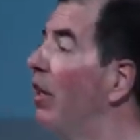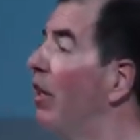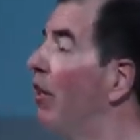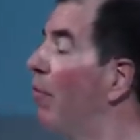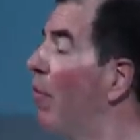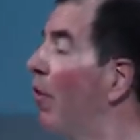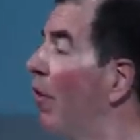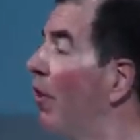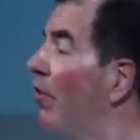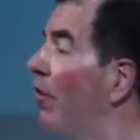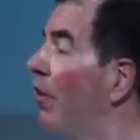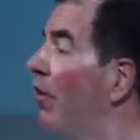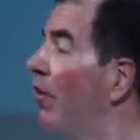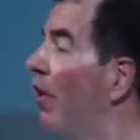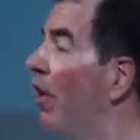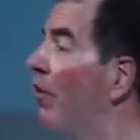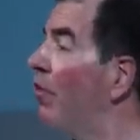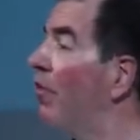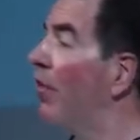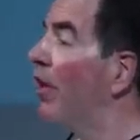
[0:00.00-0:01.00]
The more
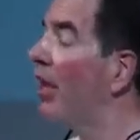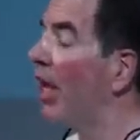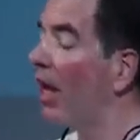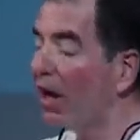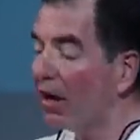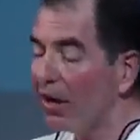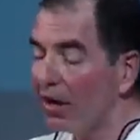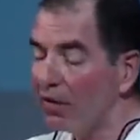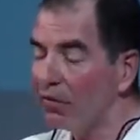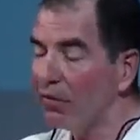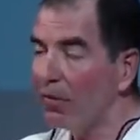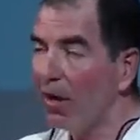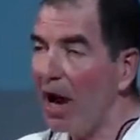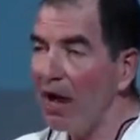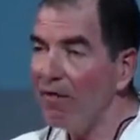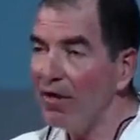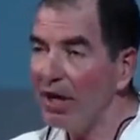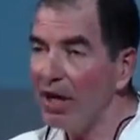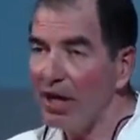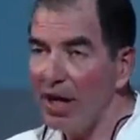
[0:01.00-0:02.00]
successful they are at
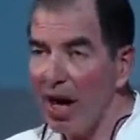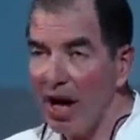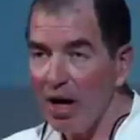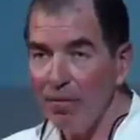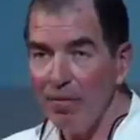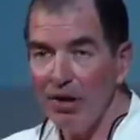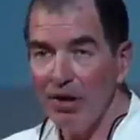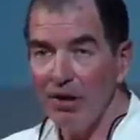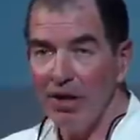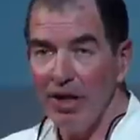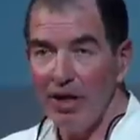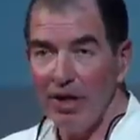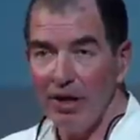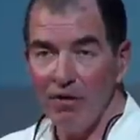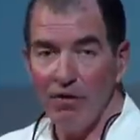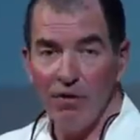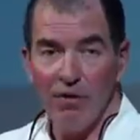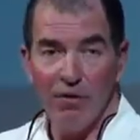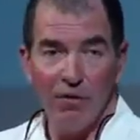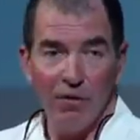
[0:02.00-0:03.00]
driving accountability
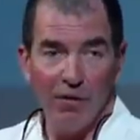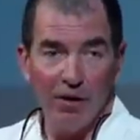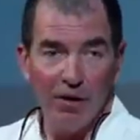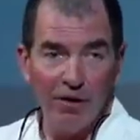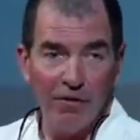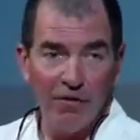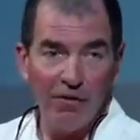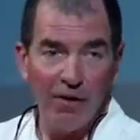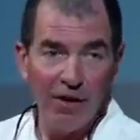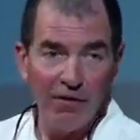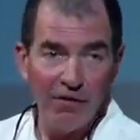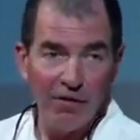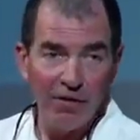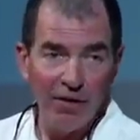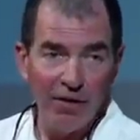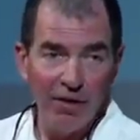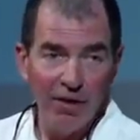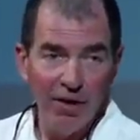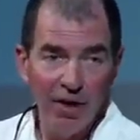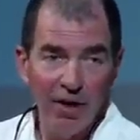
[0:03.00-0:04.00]
into an
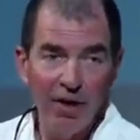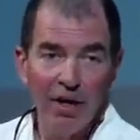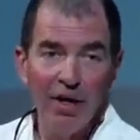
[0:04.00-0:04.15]
organization,